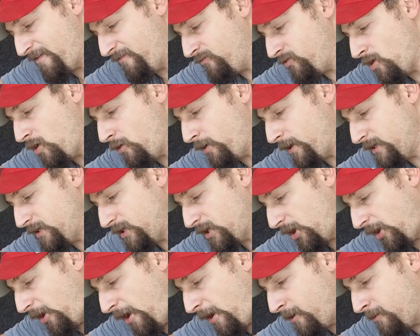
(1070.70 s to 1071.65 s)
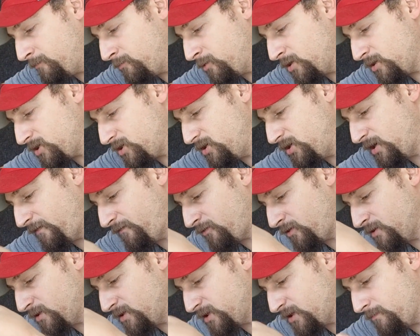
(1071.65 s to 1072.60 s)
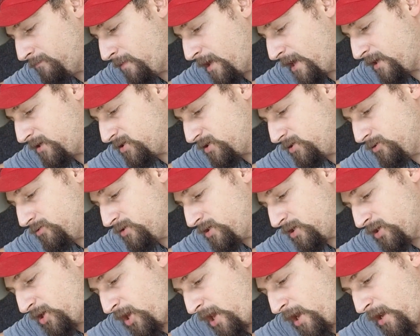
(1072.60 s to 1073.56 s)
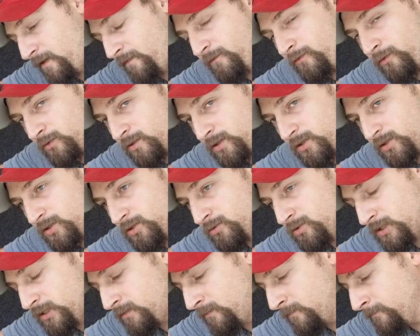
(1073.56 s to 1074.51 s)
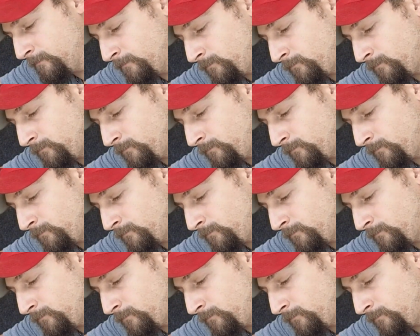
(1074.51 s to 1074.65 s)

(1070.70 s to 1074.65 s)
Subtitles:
have no idea how much difference it makes using canned versus using